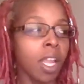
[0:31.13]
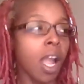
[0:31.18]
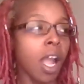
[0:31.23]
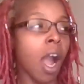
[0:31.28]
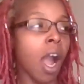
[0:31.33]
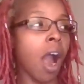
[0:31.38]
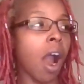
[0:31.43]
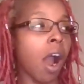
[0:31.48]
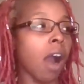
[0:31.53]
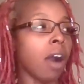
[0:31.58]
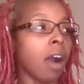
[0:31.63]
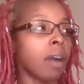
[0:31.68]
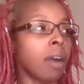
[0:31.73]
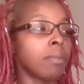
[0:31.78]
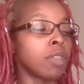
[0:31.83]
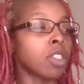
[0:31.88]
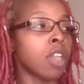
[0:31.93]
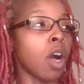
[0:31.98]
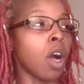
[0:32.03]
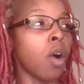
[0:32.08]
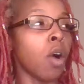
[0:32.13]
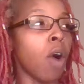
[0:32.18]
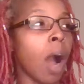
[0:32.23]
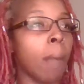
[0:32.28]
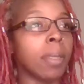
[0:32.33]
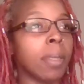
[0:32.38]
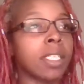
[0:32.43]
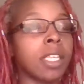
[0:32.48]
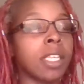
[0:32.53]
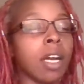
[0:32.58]
So
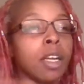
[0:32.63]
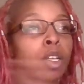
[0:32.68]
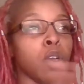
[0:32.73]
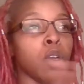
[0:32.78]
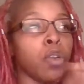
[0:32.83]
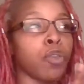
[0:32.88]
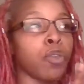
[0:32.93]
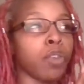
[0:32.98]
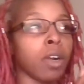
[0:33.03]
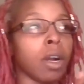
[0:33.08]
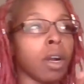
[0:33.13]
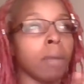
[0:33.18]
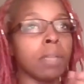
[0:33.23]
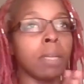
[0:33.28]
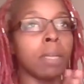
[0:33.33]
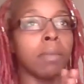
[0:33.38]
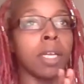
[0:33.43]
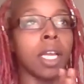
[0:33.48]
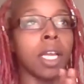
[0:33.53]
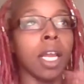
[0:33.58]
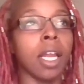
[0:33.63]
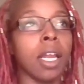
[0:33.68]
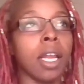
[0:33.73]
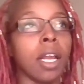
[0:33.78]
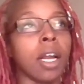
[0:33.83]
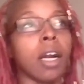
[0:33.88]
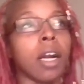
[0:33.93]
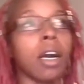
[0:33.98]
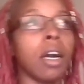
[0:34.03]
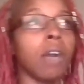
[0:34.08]
I'm gonna tell you from the
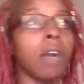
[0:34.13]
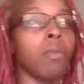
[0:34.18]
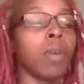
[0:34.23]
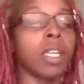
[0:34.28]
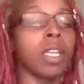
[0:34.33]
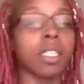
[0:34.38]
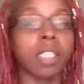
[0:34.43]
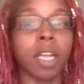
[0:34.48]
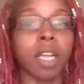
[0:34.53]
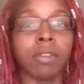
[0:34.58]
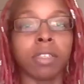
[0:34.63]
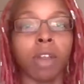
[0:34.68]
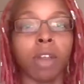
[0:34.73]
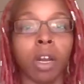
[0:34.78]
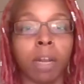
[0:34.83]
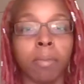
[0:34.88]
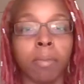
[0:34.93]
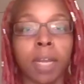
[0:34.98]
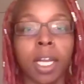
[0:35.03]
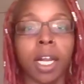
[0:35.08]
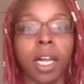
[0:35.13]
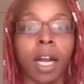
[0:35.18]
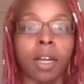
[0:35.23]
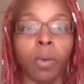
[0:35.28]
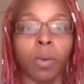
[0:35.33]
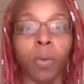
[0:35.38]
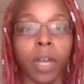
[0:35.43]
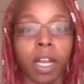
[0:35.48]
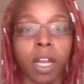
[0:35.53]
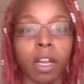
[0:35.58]
beginning of when stuff started being kind
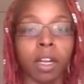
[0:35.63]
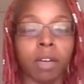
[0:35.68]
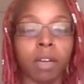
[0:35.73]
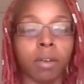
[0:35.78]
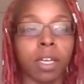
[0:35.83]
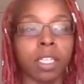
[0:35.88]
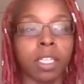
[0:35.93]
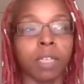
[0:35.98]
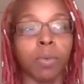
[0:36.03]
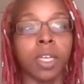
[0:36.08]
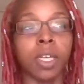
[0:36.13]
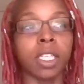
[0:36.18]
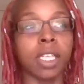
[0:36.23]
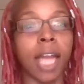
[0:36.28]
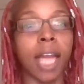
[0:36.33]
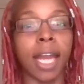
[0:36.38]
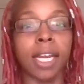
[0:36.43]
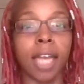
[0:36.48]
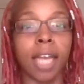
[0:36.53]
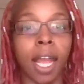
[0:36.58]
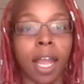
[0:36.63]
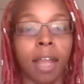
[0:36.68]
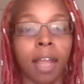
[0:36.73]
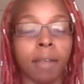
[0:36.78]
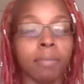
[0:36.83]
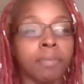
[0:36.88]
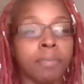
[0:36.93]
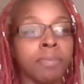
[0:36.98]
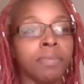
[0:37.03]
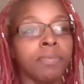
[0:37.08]
of weird, because it wasn't that
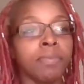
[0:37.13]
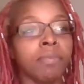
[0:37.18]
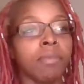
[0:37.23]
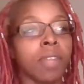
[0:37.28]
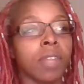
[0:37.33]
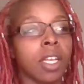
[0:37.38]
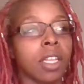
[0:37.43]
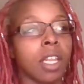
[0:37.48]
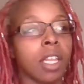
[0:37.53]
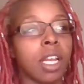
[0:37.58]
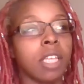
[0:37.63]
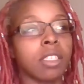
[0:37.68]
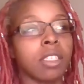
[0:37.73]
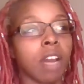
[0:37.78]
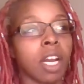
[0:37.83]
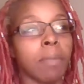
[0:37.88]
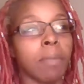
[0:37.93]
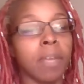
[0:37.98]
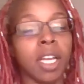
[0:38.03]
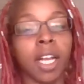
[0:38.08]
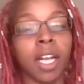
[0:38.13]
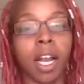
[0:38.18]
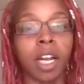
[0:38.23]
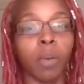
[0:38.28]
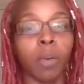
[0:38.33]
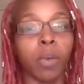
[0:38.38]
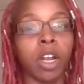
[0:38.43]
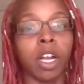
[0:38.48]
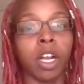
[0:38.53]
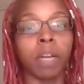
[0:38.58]
day. Things started being kind
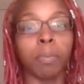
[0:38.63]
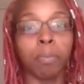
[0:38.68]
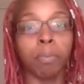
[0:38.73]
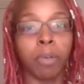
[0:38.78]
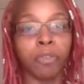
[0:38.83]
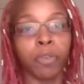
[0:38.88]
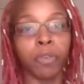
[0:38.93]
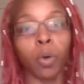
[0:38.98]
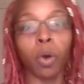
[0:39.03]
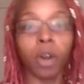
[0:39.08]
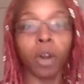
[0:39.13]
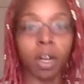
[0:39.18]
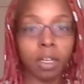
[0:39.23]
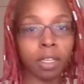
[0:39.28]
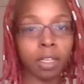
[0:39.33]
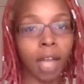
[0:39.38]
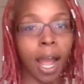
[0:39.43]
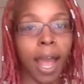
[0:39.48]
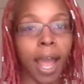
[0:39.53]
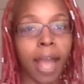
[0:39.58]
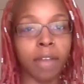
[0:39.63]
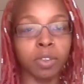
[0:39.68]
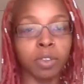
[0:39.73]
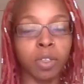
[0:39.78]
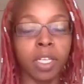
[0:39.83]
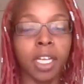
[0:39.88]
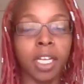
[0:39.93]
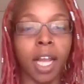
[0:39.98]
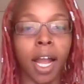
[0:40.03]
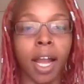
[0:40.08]
of weird before I
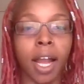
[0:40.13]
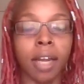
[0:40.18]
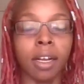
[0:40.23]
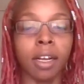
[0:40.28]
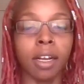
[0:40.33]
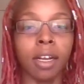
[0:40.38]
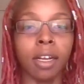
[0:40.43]
actually got